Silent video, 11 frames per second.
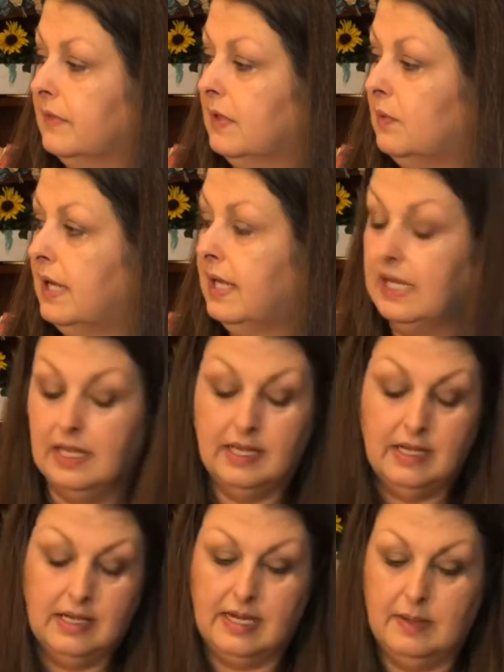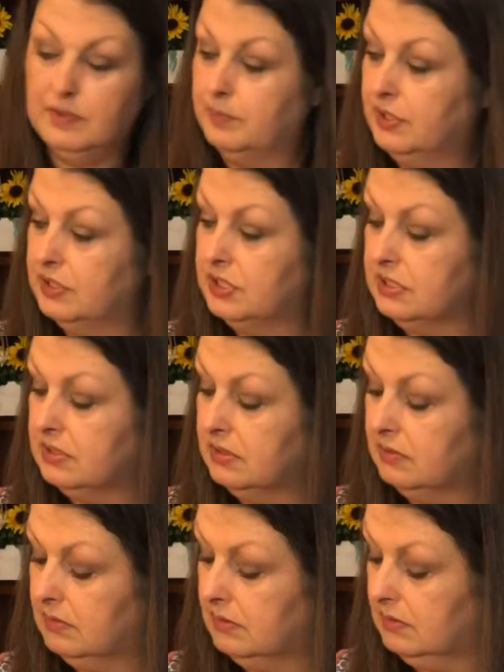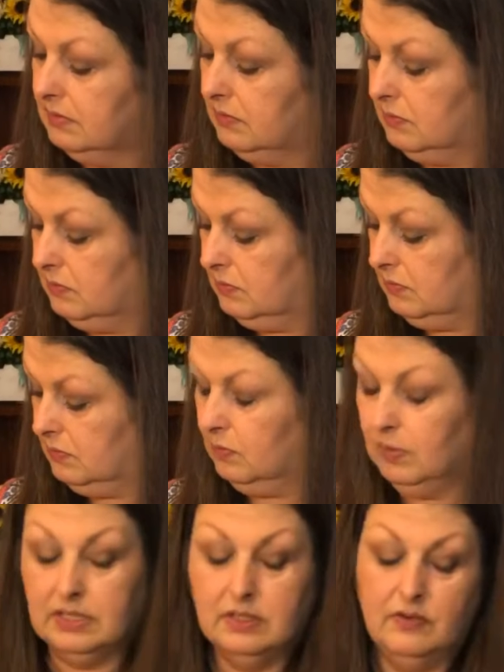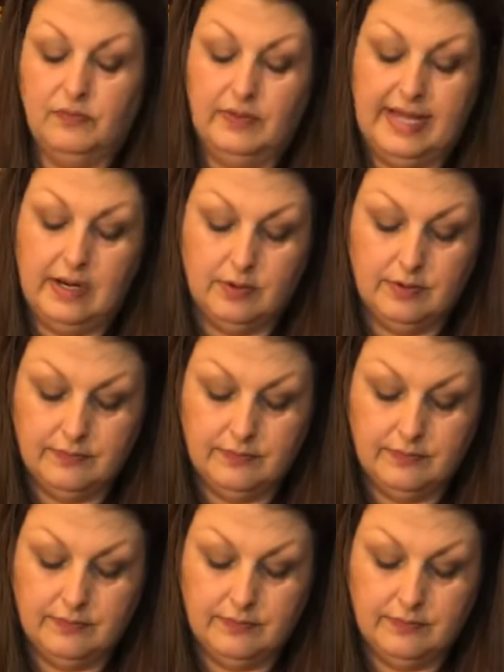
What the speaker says: Right. I'm going to put just one little flower